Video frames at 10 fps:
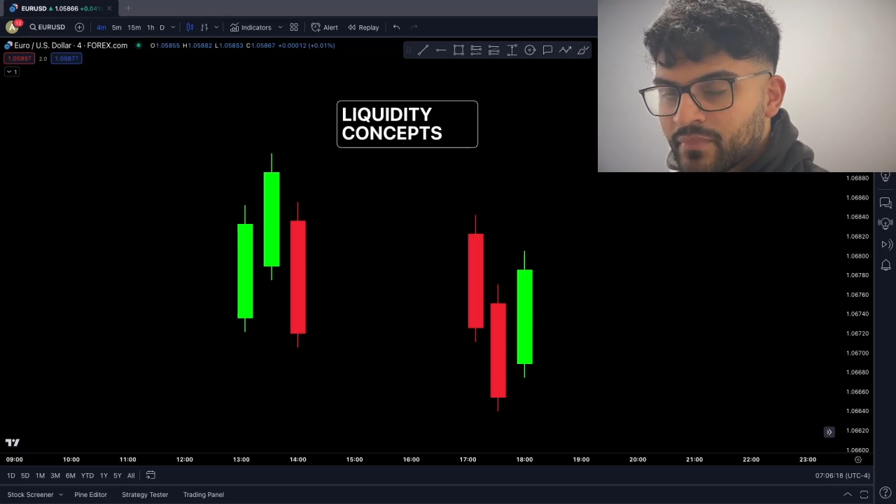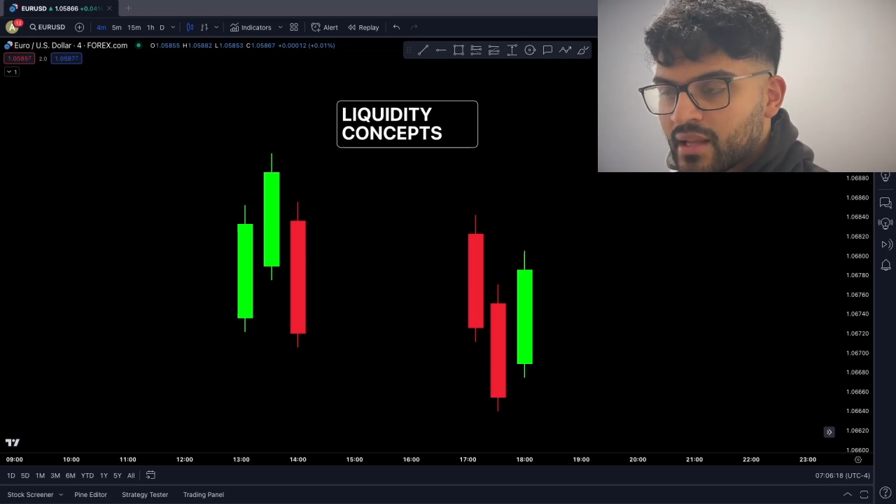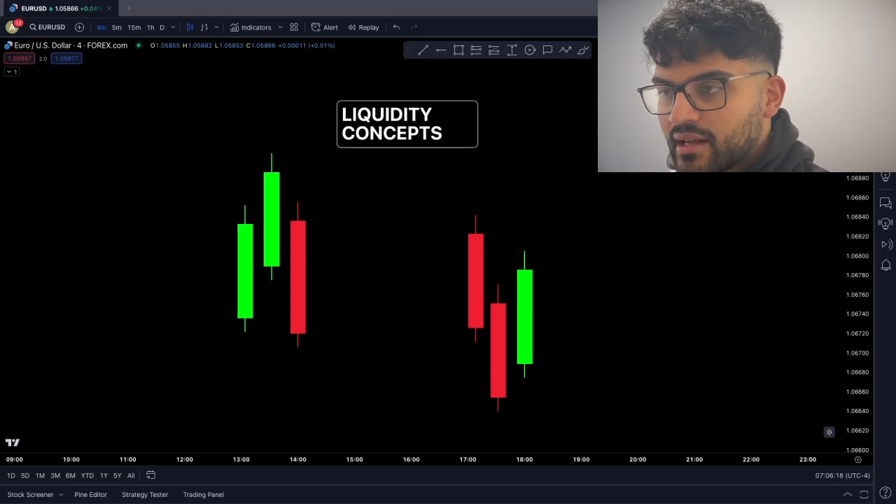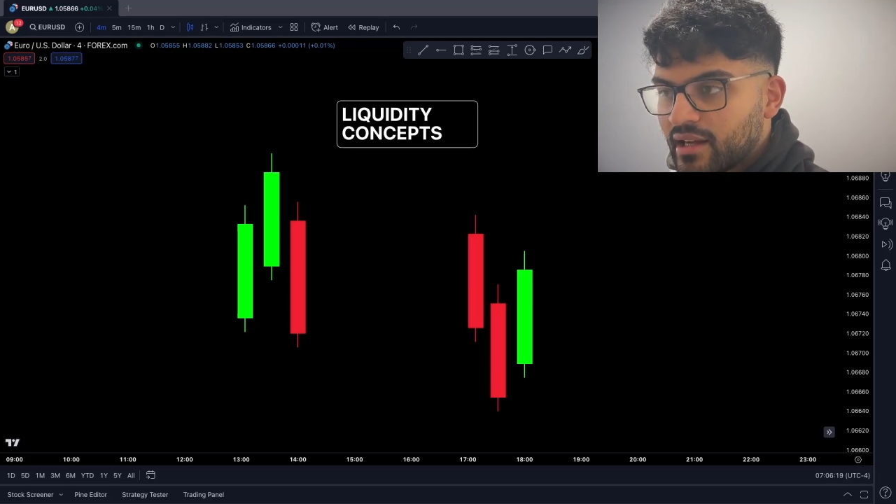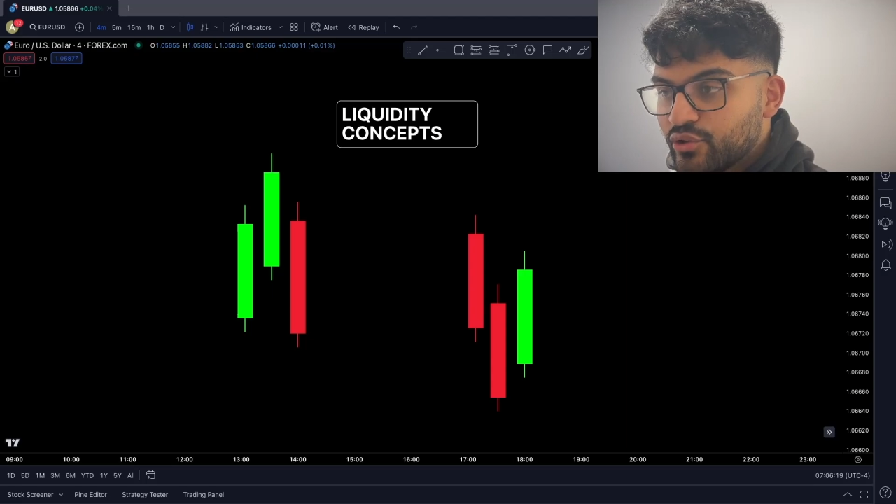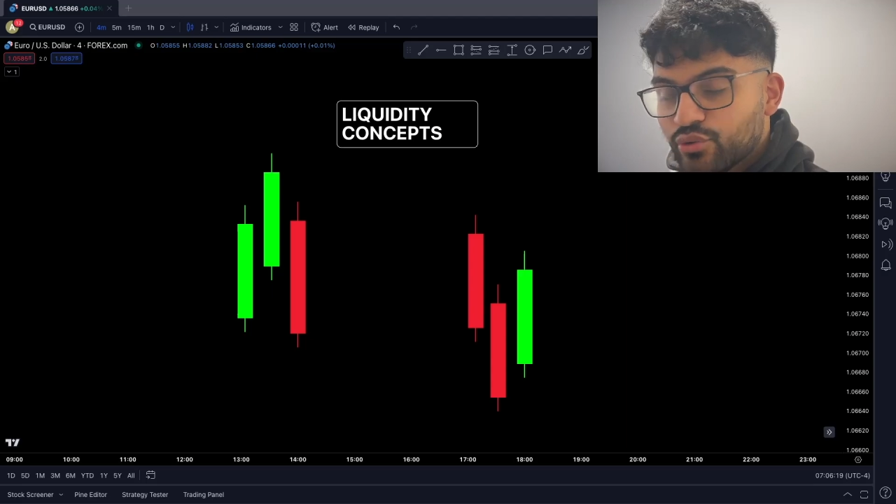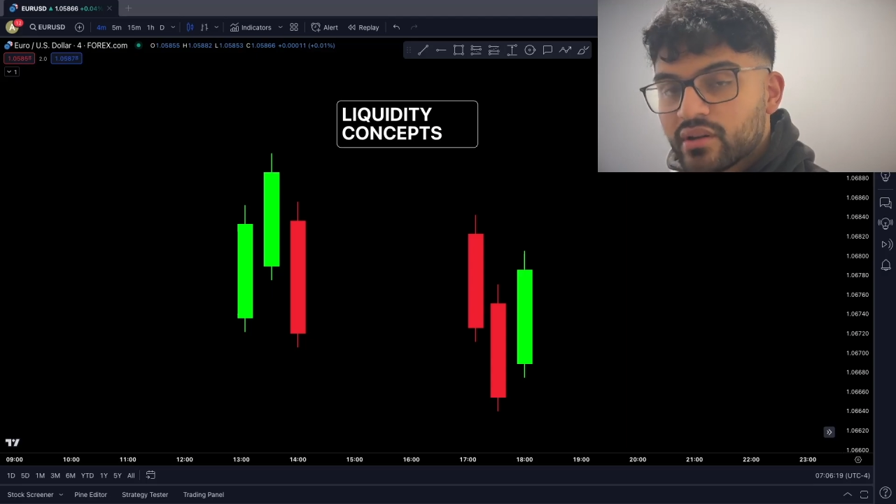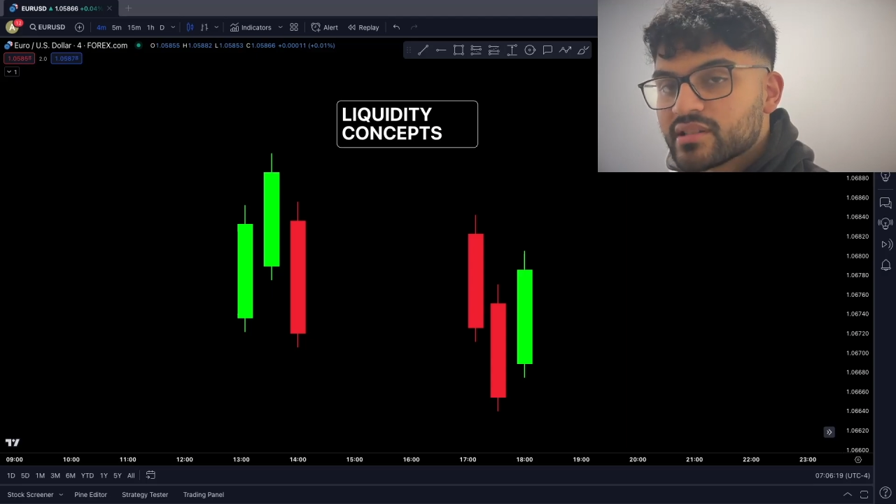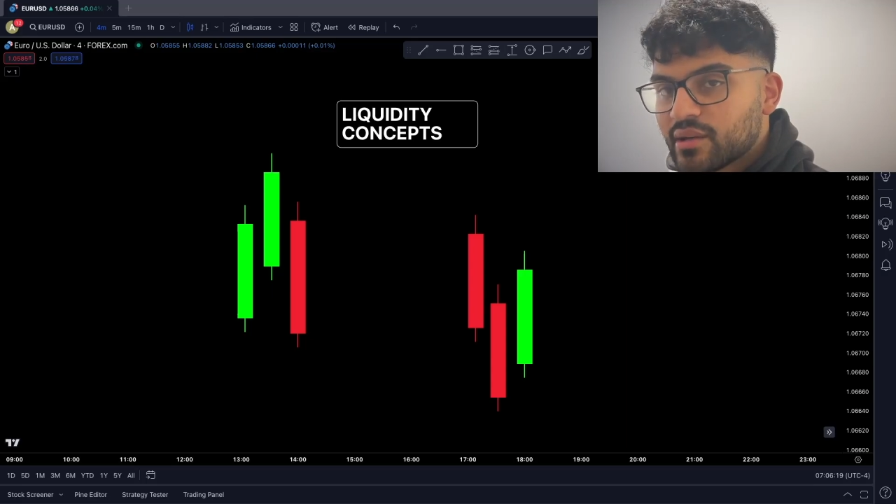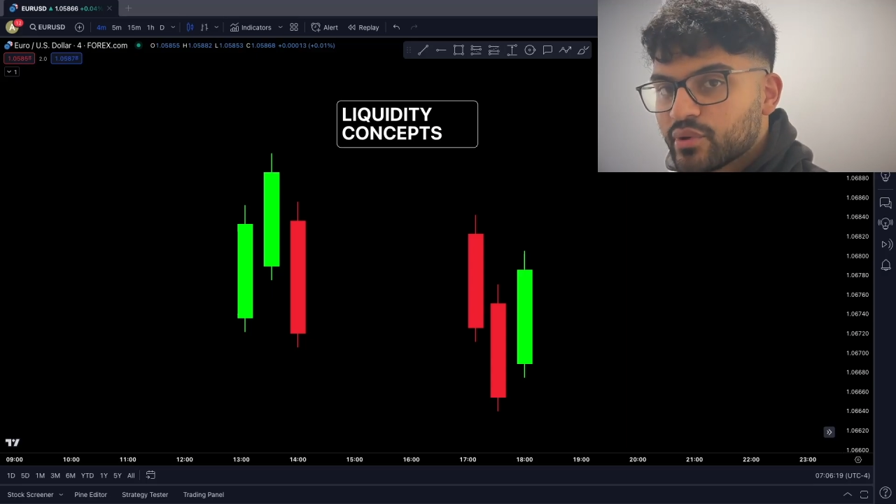And you'll
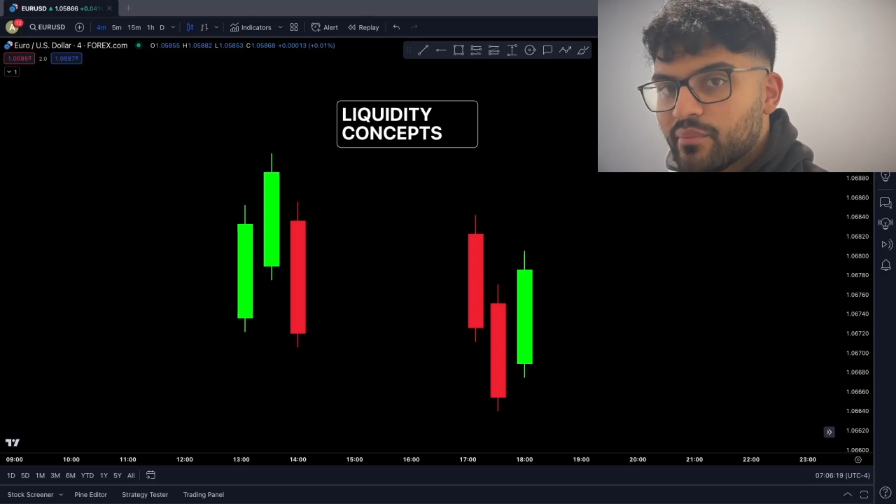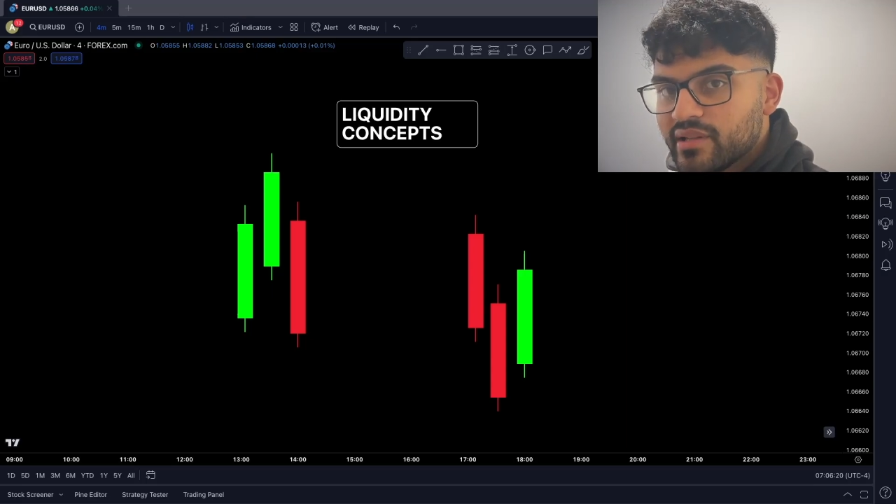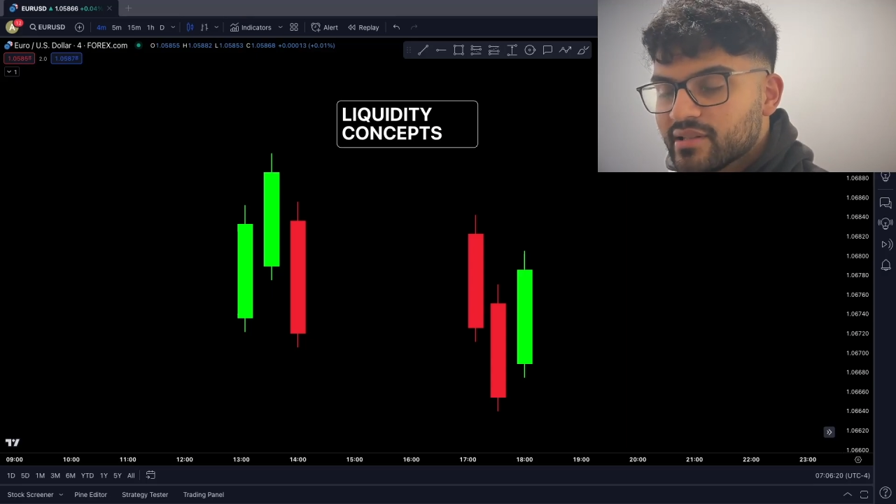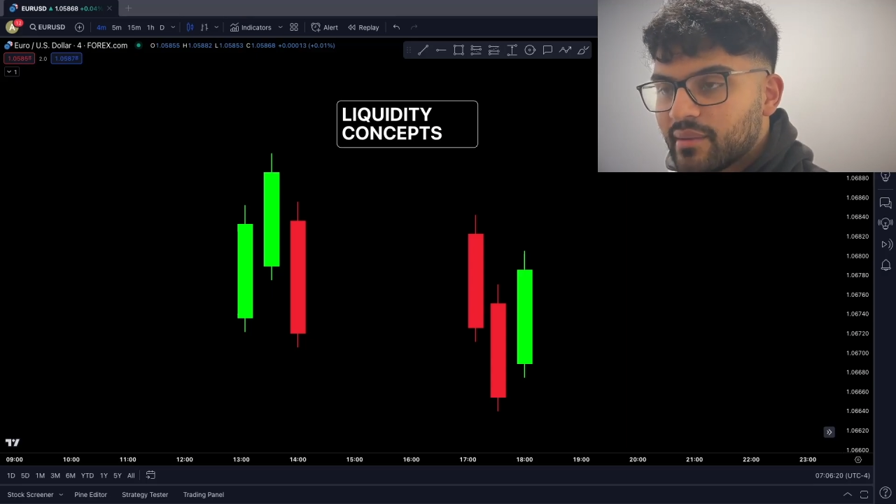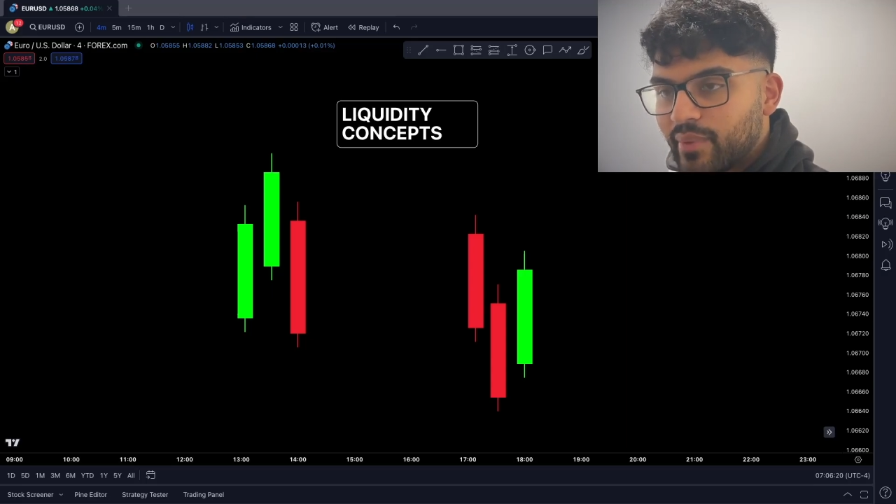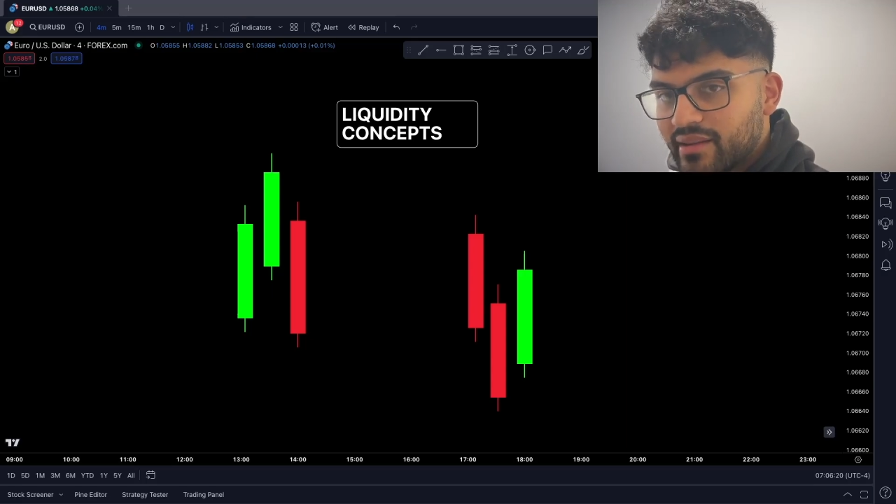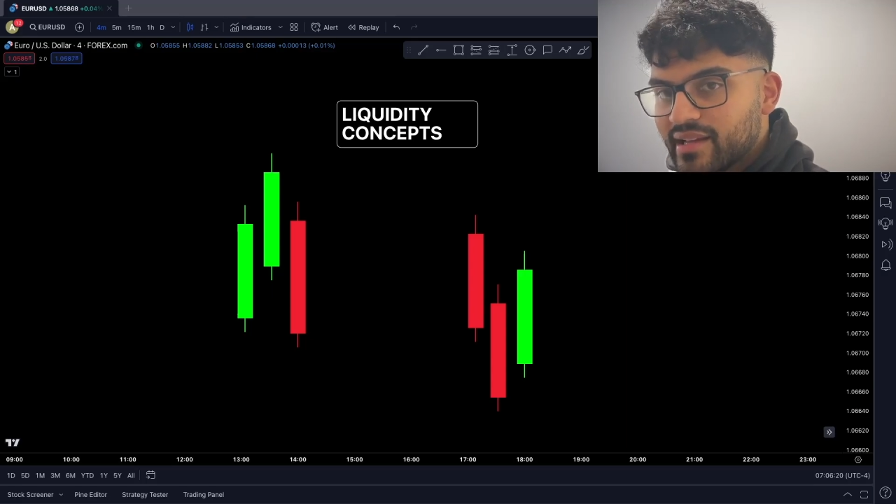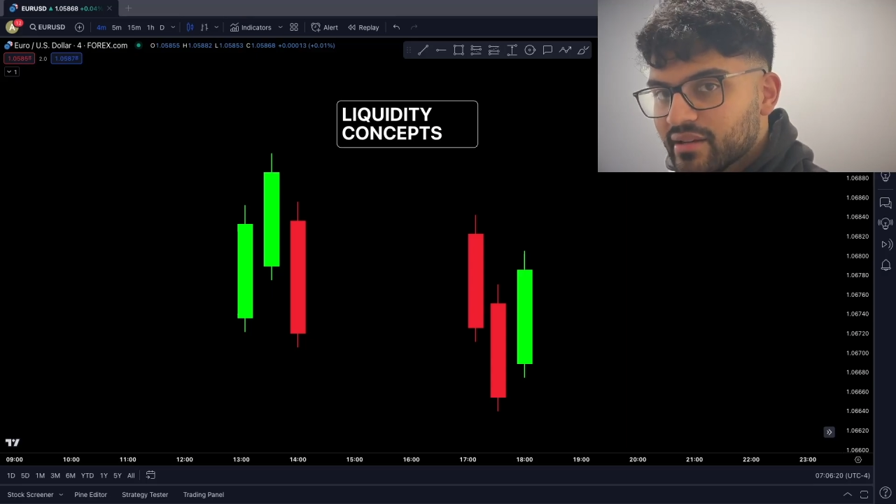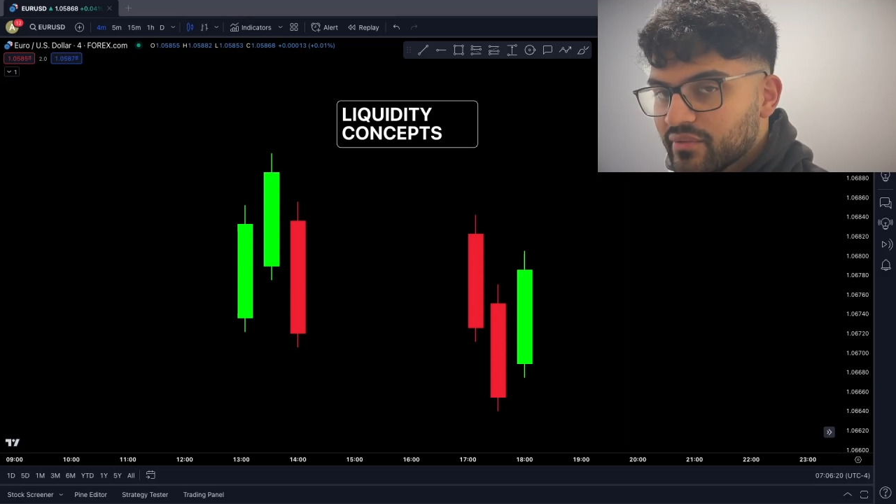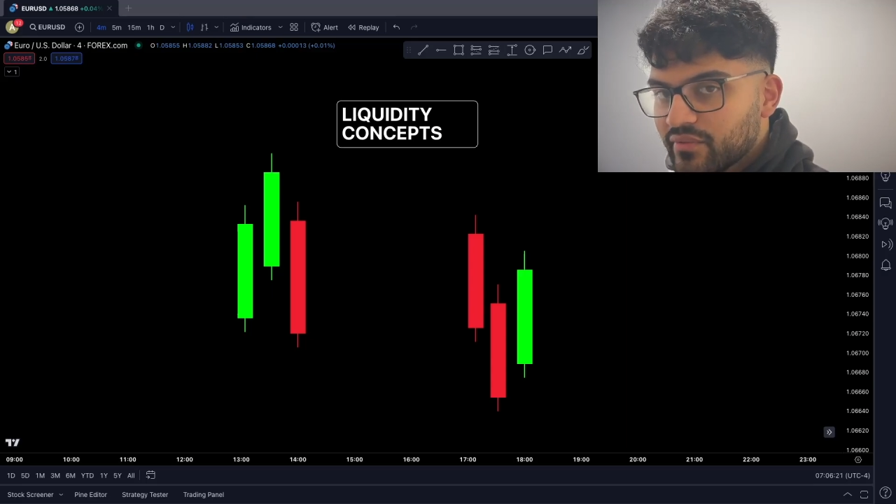understand what that means by the
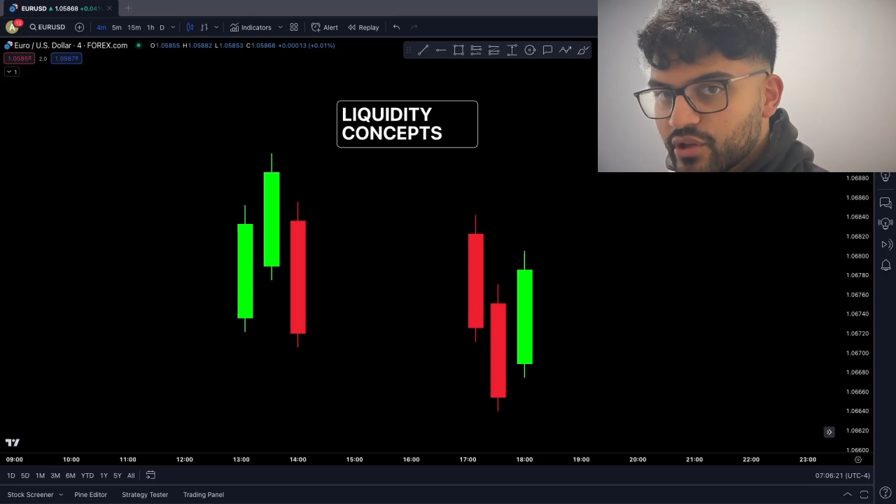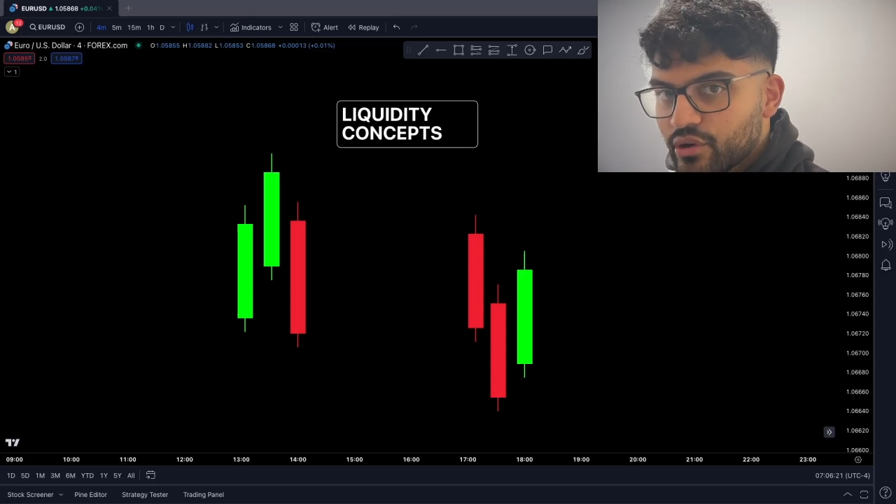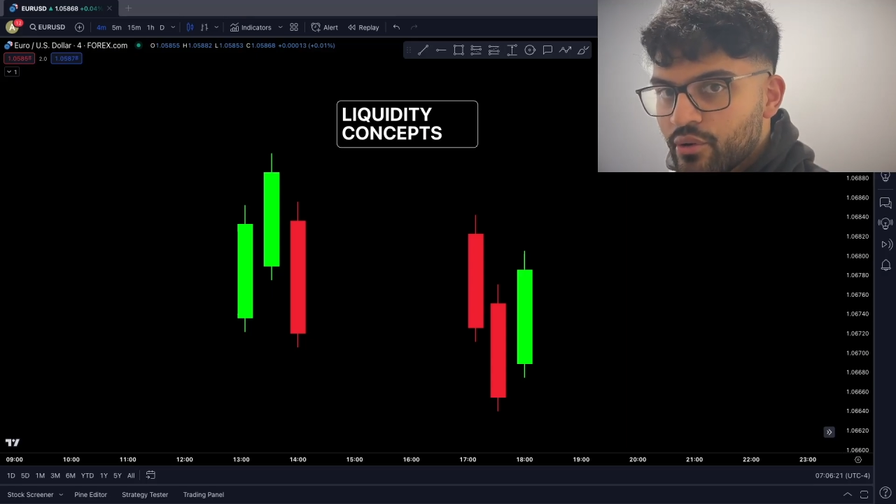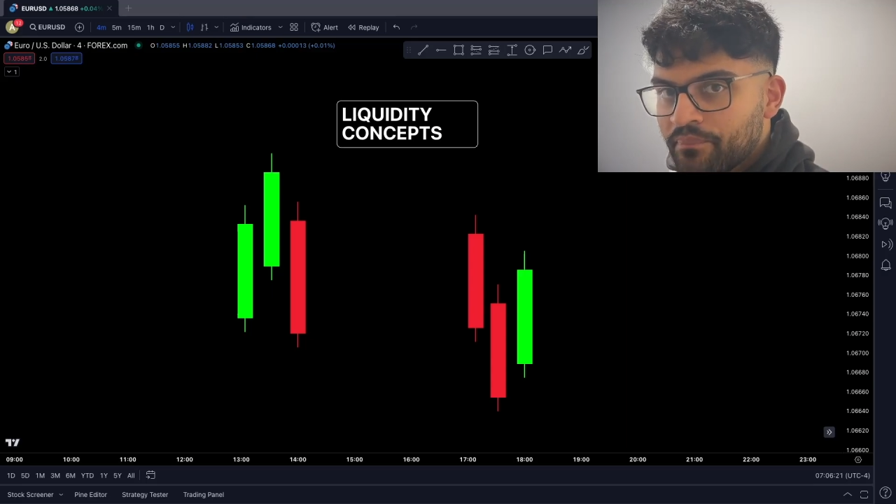end of this video.